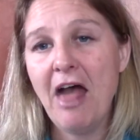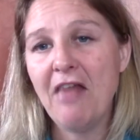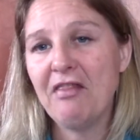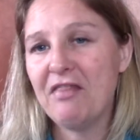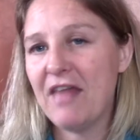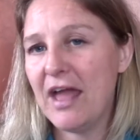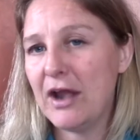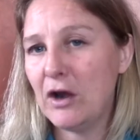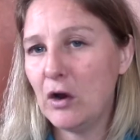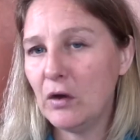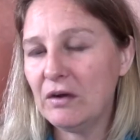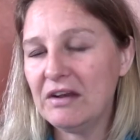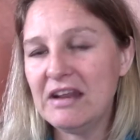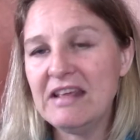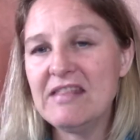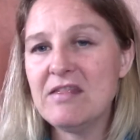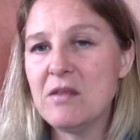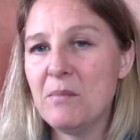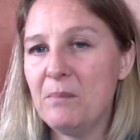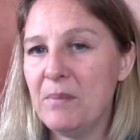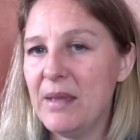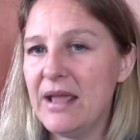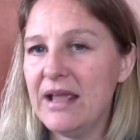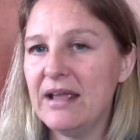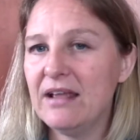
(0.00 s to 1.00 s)
They're not in the
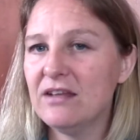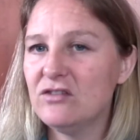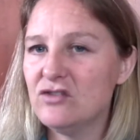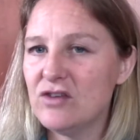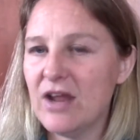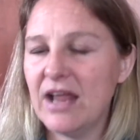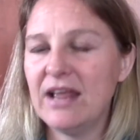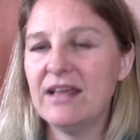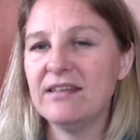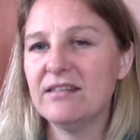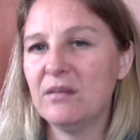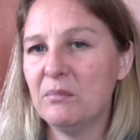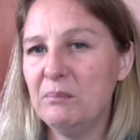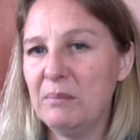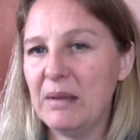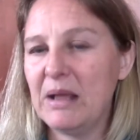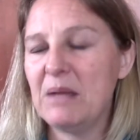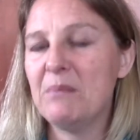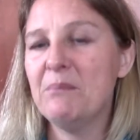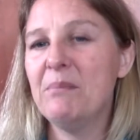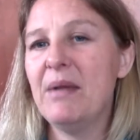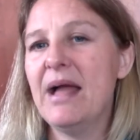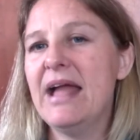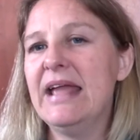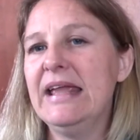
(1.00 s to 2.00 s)
big Checkers and Pick
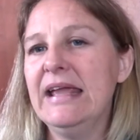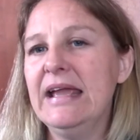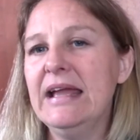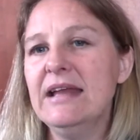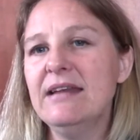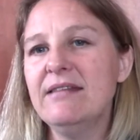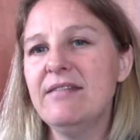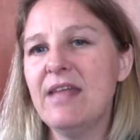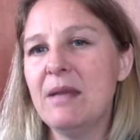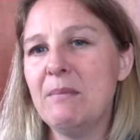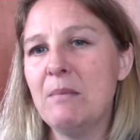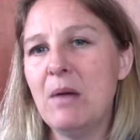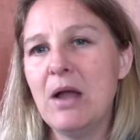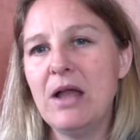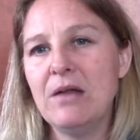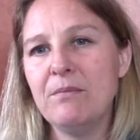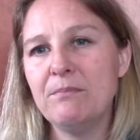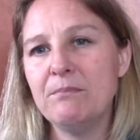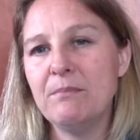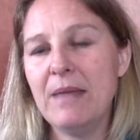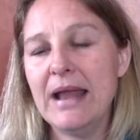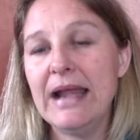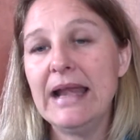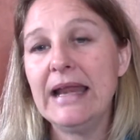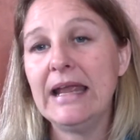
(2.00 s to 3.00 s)
and Pay yet. They're
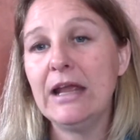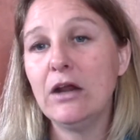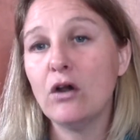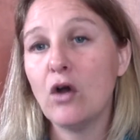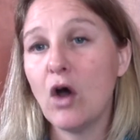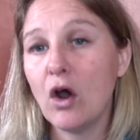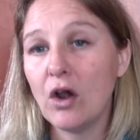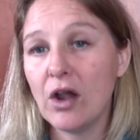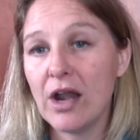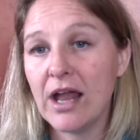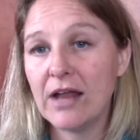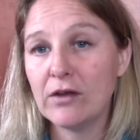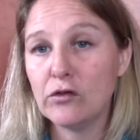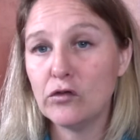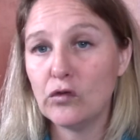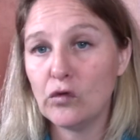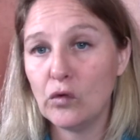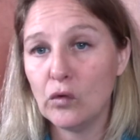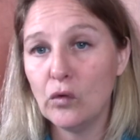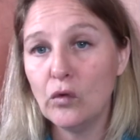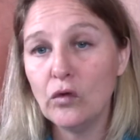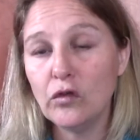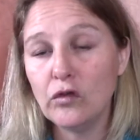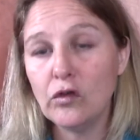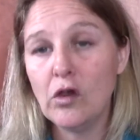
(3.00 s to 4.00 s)
mainly in online
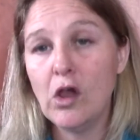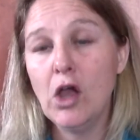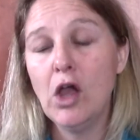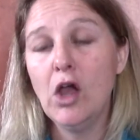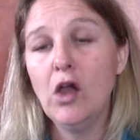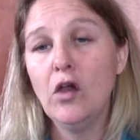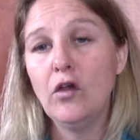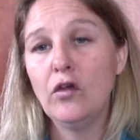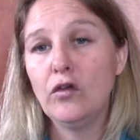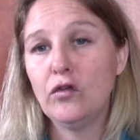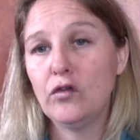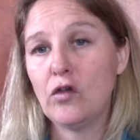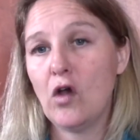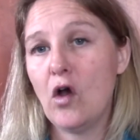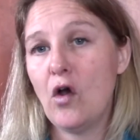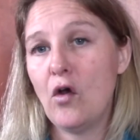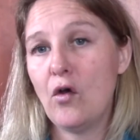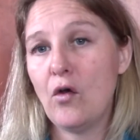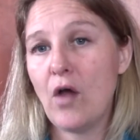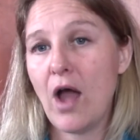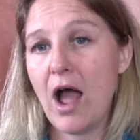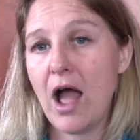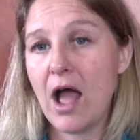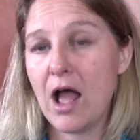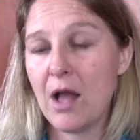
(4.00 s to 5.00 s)
stores,
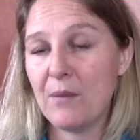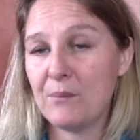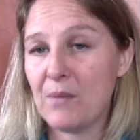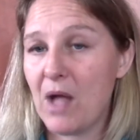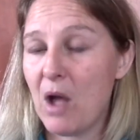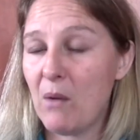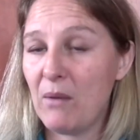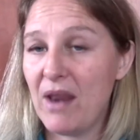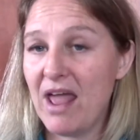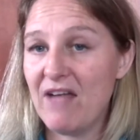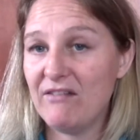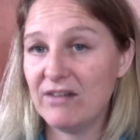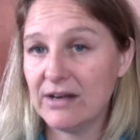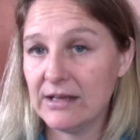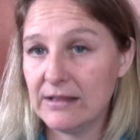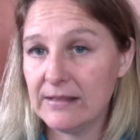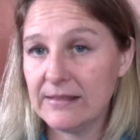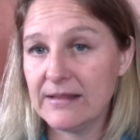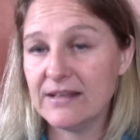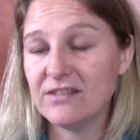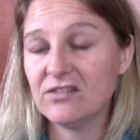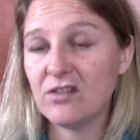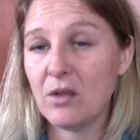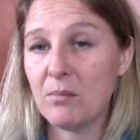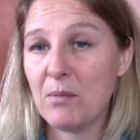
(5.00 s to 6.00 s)
so I will have a little
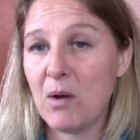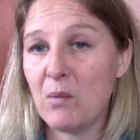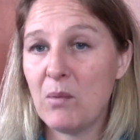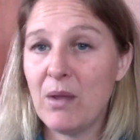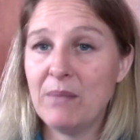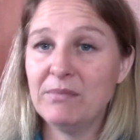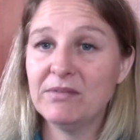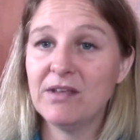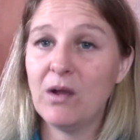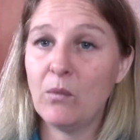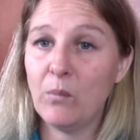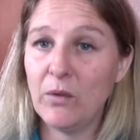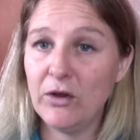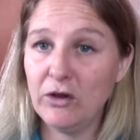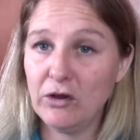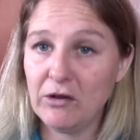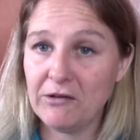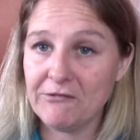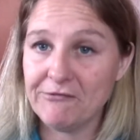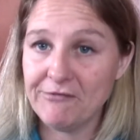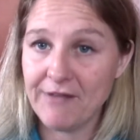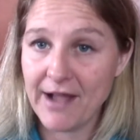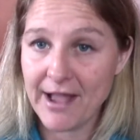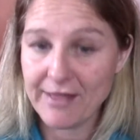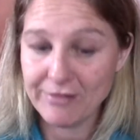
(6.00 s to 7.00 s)
list on my website where you
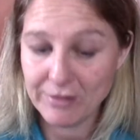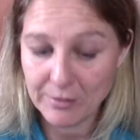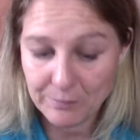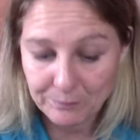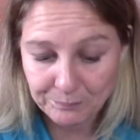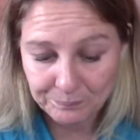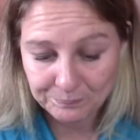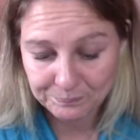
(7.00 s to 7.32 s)
can find them.